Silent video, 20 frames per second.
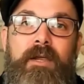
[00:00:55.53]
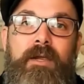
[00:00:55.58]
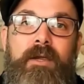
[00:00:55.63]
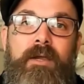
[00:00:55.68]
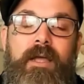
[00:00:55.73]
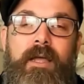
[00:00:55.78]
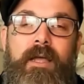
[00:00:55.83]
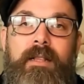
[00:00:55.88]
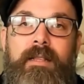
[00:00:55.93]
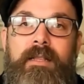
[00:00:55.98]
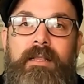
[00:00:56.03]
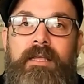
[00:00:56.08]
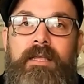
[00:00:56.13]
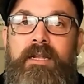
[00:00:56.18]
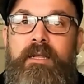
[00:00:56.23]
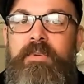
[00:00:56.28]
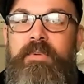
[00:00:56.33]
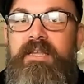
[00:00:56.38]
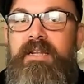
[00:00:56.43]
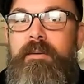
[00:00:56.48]
could you
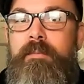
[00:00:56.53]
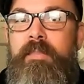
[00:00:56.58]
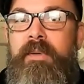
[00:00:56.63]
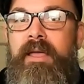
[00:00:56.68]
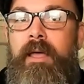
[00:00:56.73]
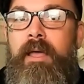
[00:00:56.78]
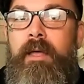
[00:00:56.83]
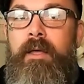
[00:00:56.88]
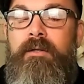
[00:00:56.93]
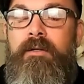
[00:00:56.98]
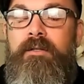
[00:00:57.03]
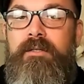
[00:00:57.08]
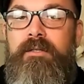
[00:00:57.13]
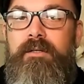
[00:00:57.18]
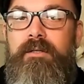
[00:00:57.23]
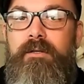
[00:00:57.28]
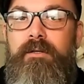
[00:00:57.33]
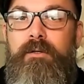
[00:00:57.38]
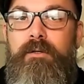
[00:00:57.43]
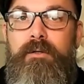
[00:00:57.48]
share a little bit
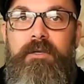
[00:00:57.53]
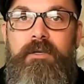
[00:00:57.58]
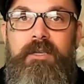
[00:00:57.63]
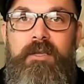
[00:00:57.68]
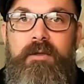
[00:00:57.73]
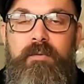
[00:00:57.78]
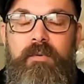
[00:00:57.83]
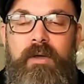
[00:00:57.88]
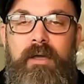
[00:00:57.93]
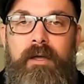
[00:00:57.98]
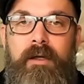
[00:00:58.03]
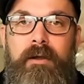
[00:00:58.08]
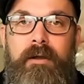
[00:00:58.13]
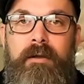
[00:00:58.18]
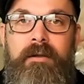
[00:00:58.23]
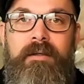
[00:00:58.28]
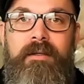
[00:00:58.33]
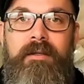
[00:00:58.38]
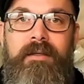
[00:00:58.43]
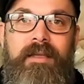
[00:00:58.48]
about who
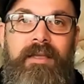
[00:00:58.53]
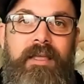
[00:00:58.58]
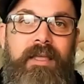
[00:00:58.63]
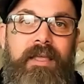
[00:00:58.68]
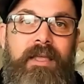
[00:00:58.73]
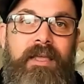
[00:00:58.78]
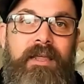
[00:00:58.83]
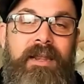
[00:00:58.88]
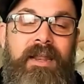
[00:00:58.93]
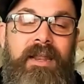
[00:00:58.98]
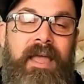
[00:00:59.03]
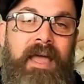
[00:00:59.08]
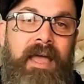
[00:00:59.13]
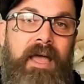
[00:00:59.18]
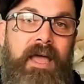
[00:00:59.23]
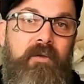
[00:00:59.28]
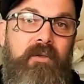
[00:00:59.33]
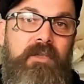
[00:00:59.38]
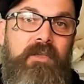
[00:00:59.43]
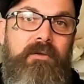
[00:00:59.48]
you are
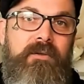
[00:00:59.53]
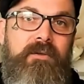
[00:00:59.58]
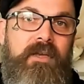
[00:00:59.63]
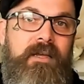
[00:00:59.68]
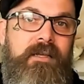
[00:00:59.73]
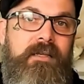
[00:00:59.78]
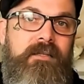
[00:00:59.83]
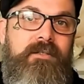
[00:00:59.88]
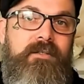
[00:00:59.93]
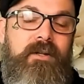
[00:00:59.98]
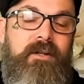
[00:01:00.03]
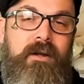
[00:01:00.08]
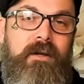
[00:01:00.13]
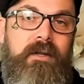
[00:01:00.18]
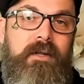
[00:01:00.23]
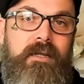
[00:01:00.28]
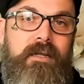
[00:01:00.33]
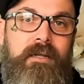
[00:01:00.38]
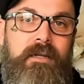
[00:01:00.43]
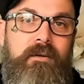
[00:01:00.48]
and how you got
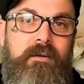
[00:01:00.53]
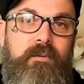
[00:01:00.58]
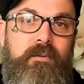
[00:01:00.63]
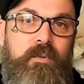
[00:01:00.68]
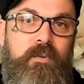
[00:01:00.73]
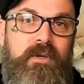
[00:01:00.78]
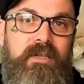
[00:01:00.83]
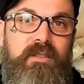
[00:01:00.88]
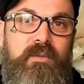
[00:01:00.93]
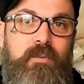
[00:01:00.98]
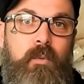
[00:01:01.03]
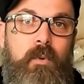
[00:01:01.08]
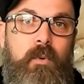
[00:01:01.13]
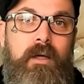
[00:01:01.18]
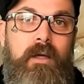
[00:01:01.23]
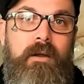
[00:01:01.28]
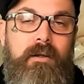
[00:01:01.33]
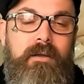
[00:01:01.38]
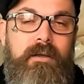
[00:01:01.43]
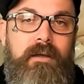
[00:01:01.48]
started with
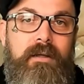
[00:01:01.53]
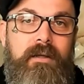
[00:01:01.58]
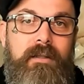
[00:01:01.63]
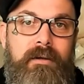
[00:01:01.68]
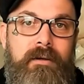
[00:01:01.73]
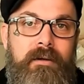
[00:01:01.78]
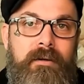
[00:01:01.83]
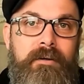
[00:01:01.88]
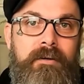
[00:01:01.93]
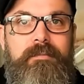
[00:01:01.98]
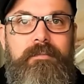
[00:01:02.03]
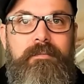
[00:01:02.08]
watercolor?